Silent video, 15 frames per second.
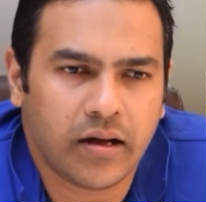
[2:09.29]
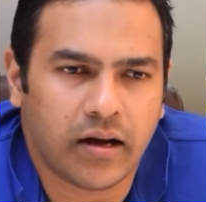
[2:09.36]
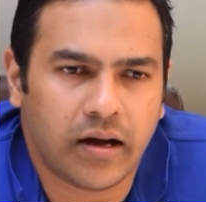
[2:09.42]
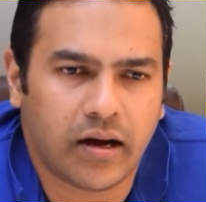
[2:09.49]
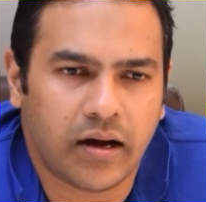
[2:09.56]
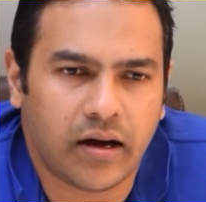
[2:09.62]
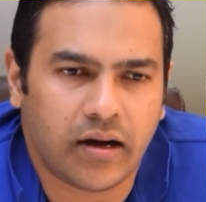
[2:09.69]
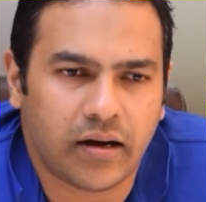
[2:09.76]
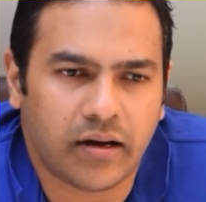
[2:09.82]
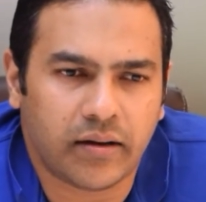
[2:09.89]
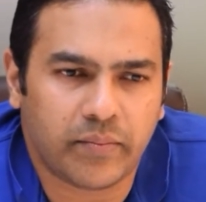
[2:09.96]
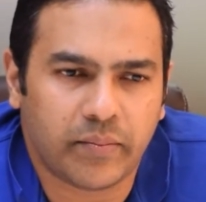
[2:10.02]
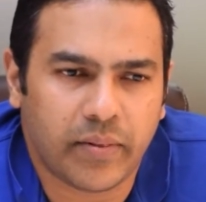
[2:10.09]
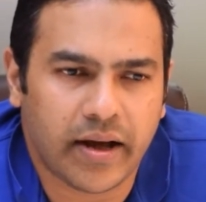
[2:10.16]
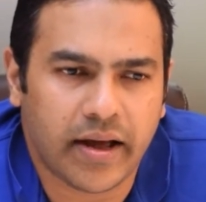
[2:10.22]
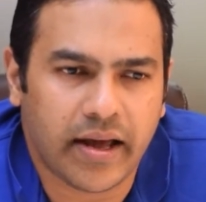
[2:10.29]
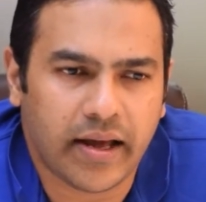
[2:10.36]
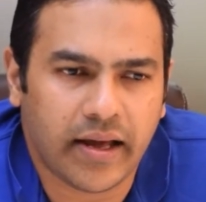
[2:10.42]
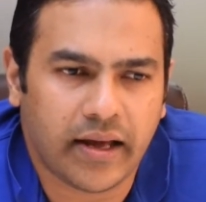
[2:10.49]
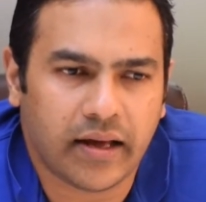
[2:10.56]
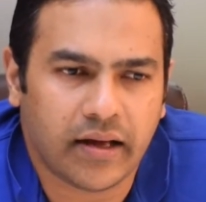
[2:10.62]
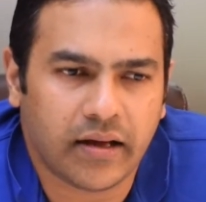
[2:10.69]

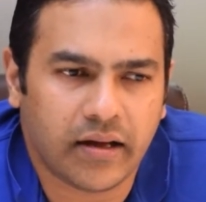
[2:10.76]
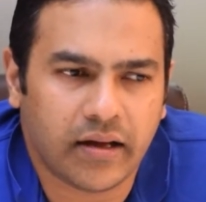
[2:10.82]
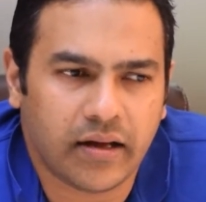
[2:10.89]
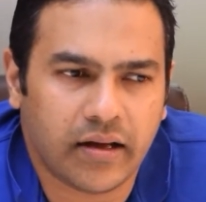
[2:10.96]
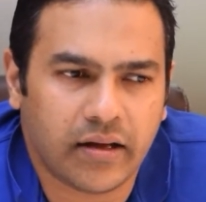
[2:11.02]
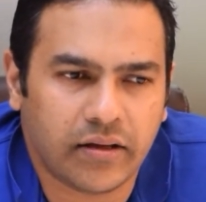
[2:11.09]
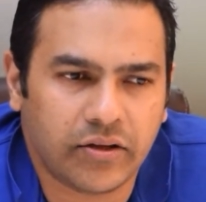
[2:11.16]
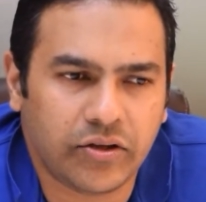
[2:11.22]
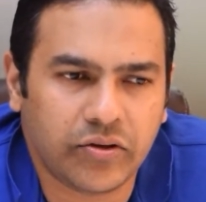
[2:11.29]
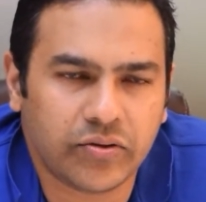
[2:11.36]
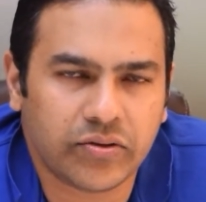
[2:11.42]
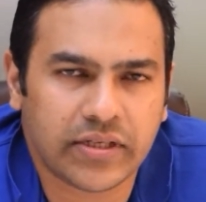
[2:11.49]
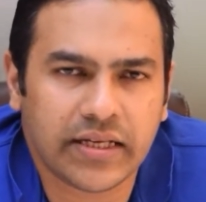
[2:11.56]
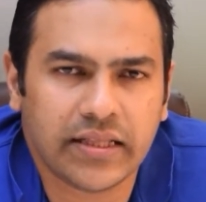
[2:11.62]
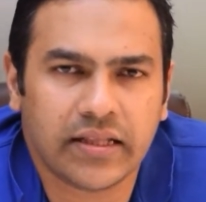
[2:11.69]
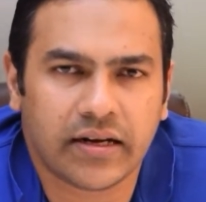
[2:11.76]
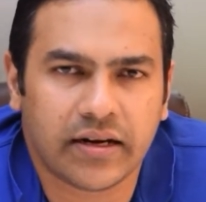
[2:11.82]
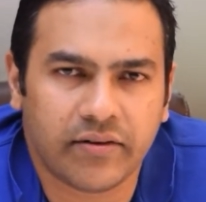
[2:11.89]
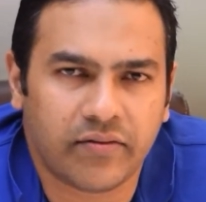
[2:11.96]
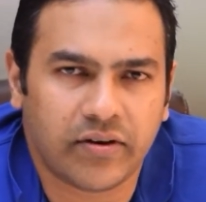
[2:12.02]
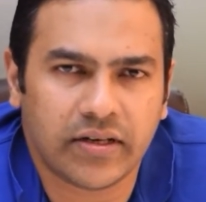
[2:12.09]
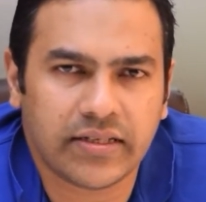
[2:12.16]
By using the
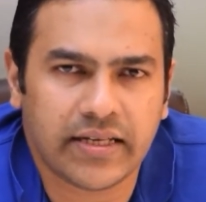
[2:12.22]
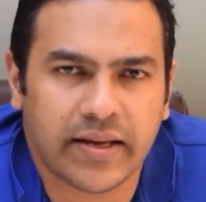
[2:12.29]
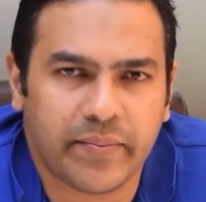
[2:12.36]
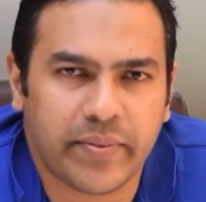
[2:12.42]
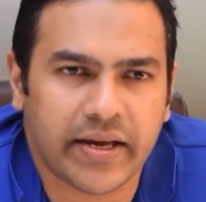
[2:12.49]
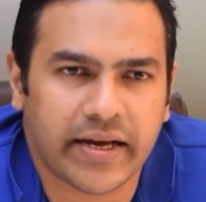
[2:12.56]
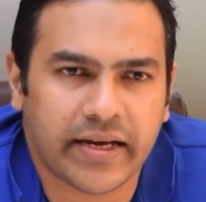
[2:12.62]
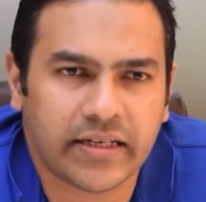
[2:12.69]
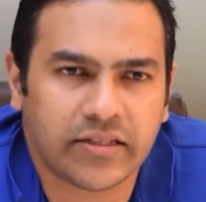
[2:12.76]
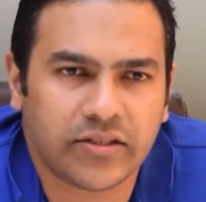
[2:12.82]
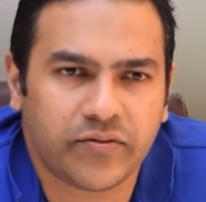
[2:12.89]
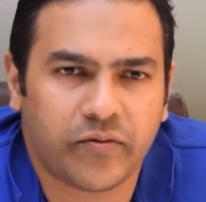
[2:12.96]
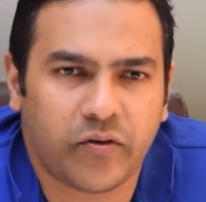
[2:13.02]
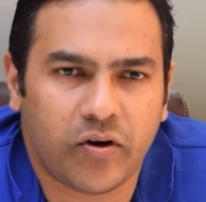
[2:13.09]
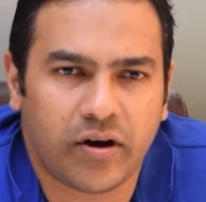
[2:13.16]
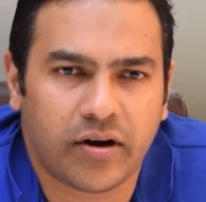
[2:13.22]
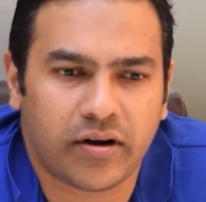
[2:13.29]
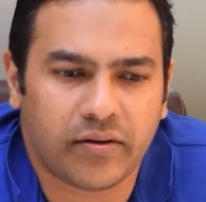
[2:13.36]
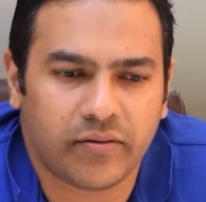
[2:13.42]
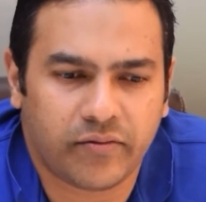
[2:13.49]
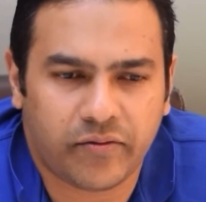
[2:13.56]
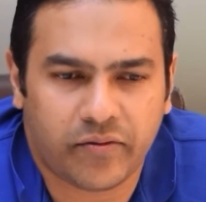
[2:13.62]
reverse APIs
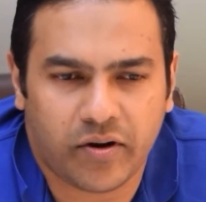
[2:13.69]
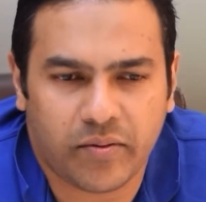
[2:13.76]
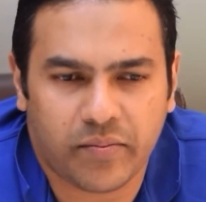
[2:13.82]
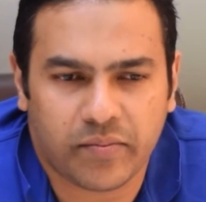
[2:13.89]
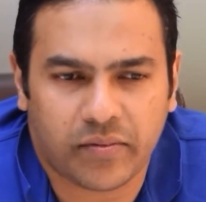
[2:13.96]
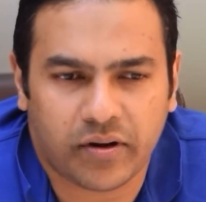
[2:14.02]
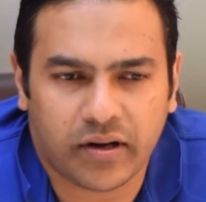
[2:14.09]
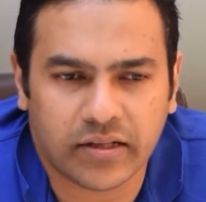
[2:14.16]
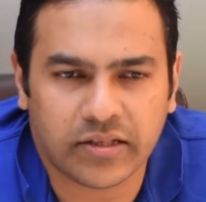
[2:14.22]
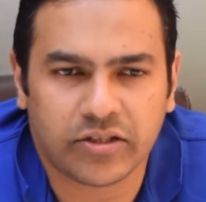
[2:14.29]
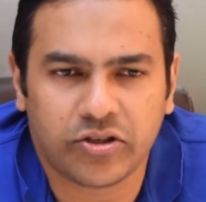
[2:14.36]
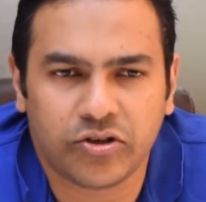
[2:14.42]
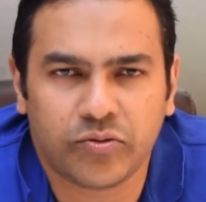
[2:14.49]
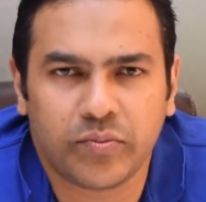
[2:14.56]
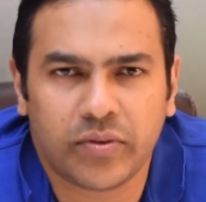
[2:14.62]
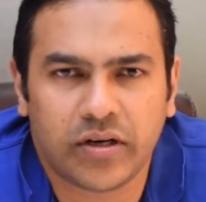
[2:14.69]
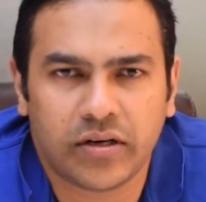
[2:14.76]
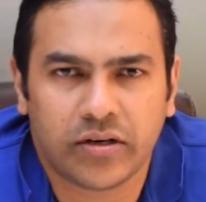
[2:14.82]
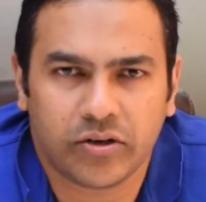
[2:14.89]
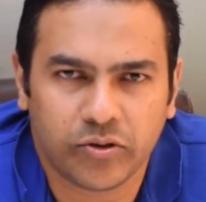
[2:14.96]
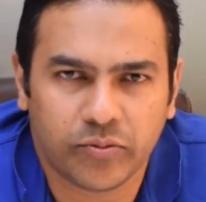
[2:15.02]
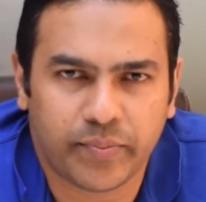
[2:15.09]
from
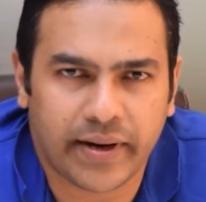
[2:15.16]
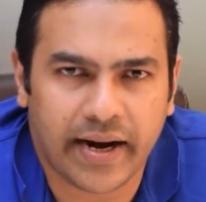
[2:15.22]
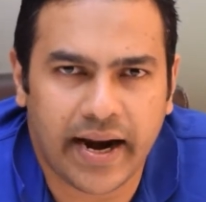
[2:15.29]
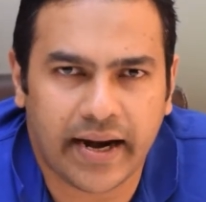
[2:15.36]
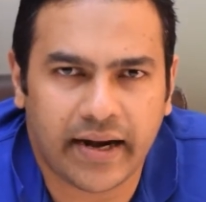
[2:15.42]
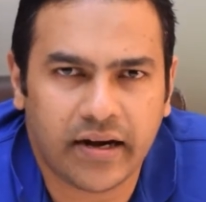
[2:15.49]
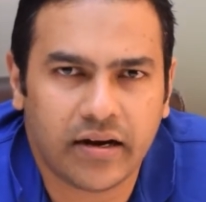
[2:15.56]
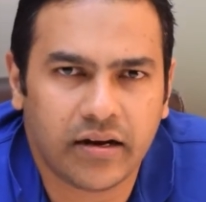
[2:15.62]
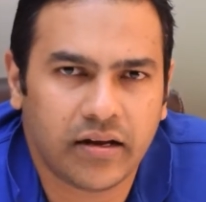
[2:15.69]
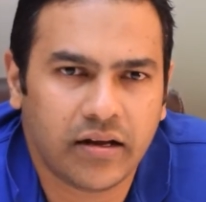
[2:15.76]
consumer to brand,